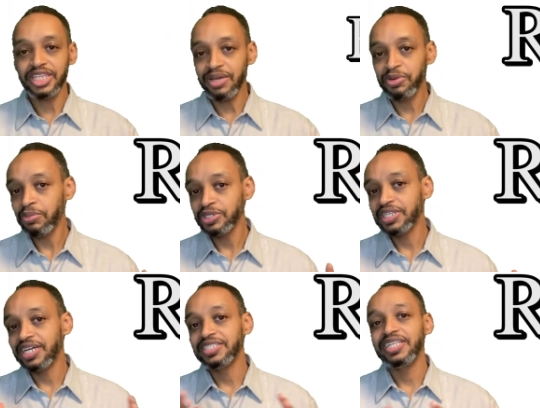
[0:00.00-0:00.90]
The
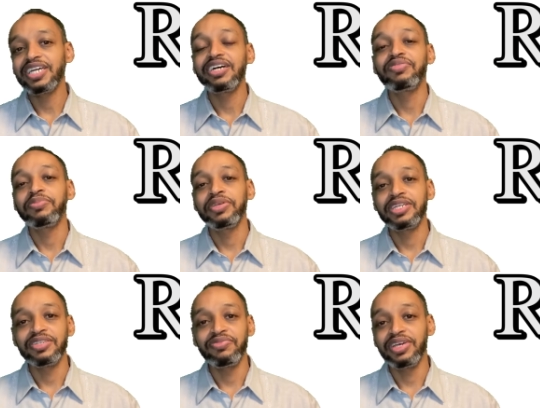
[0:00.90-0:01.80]
robots actually have
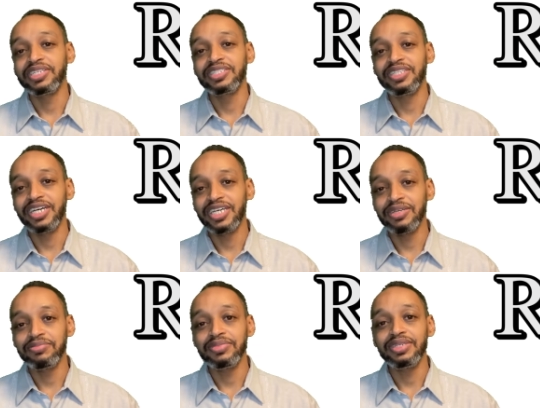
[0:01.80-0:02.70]
appeared the first
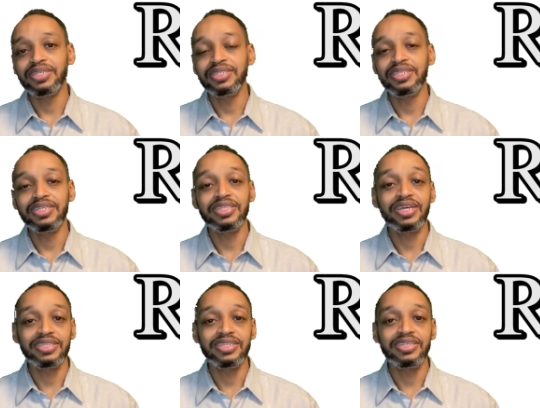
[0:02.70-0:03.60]
time in the
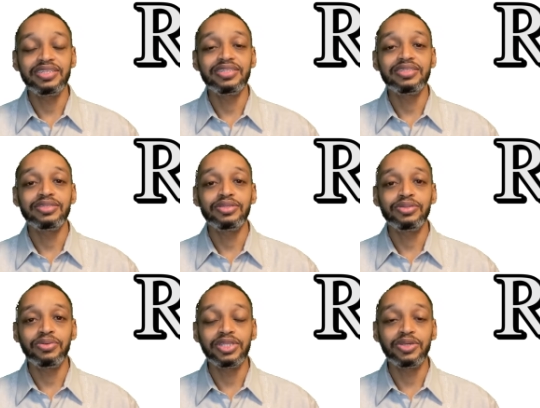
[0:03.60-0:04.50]

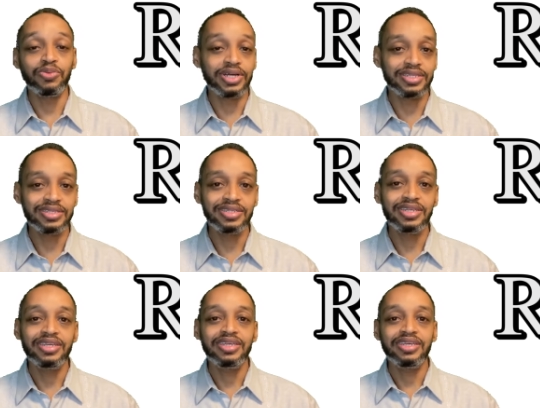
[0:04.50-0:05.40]
1921.
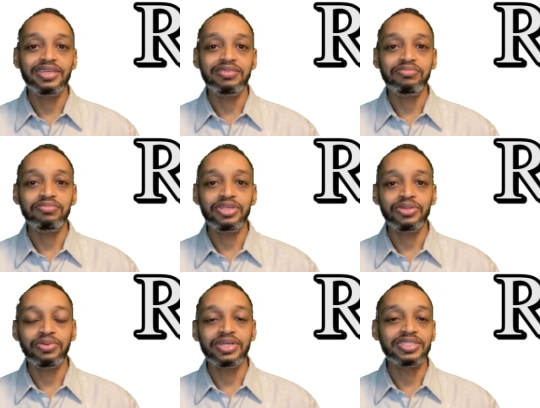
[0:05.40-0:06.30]
It
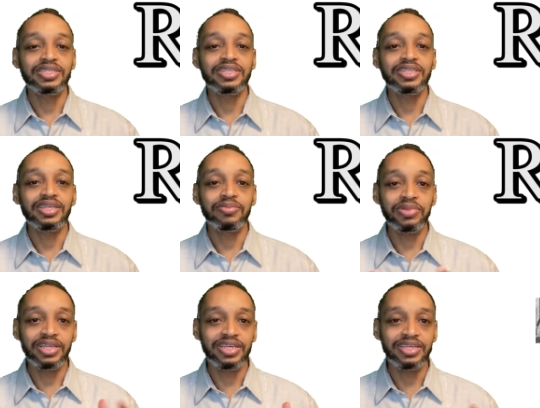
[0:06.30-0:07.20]
was in uh,
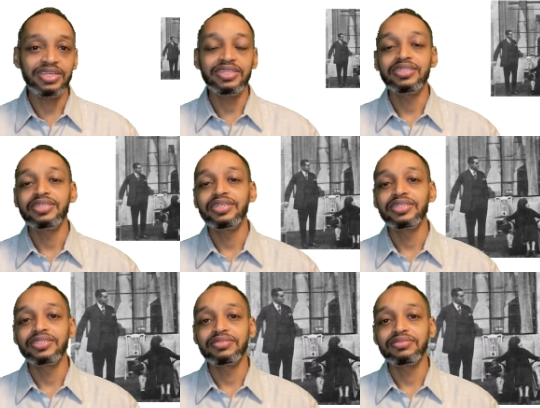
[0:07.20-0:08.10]
play in
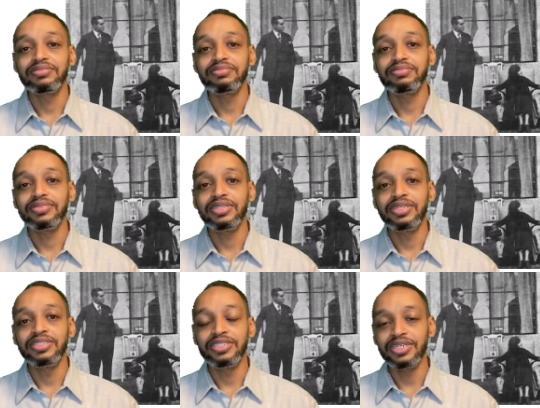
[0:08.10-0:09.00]
the
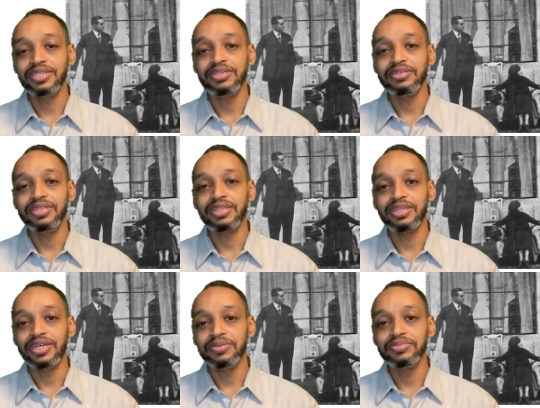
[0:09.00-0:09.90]
in Czech in that
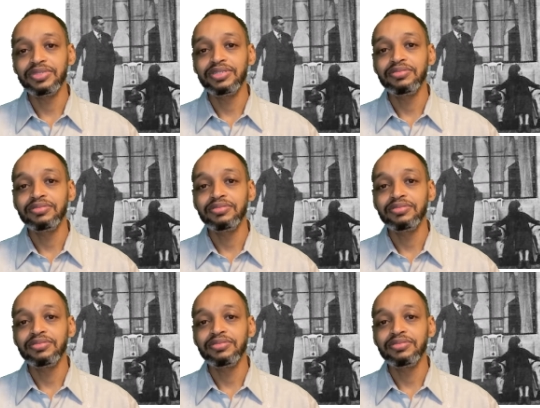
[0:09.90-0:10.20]
time.